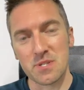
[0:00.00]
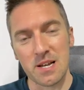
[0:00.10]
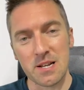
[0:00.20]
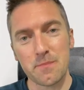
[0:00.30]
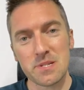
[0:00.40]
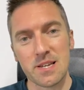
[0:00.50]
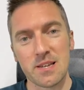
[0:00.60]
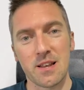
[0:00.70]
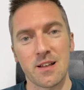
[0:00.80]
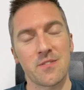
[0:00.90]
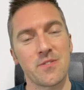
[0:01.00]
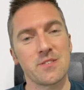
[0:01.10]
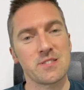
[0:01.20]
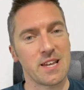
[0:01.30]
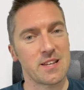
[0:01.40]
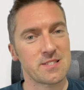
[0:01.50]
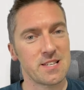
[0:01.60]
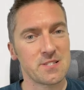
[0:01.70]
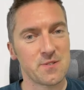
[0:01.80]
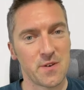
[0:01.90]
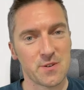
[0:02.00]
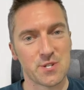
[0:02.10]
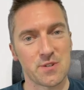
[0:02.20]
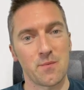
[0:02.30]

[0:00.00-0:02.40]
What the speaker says: and in particular the Take a Test function